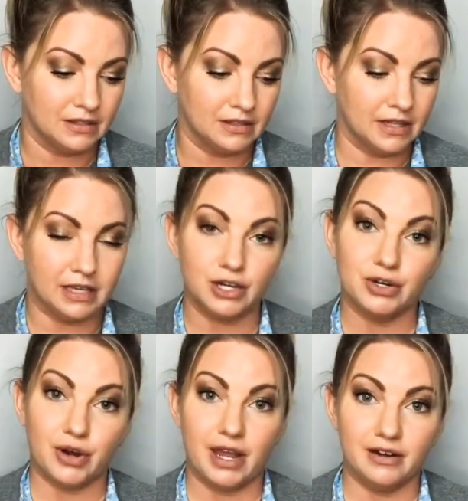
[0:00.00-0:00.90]
like a
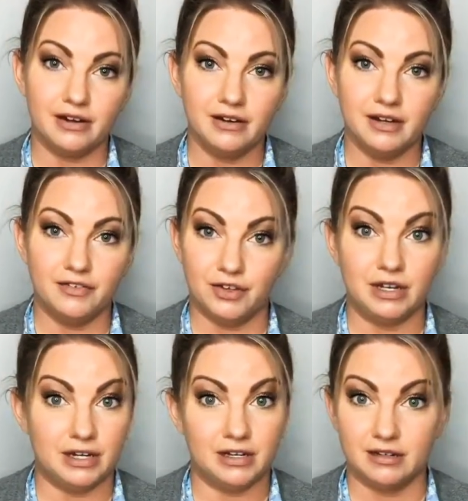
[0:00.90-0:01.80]
grater if you
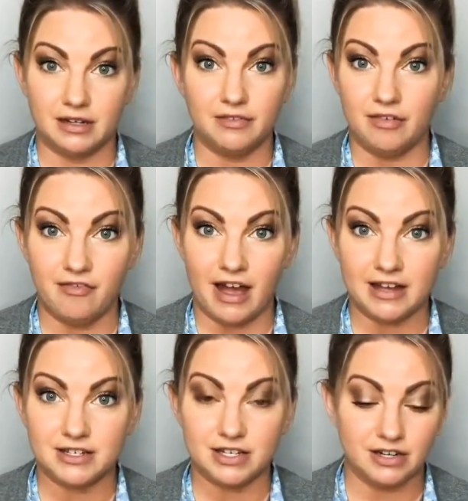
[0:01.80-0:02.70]
need it even
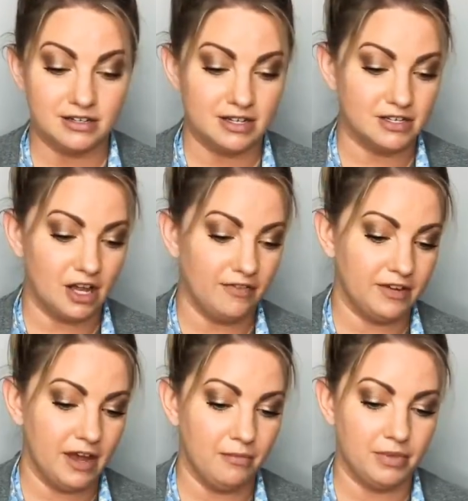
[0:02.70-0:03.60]
faster to soften up,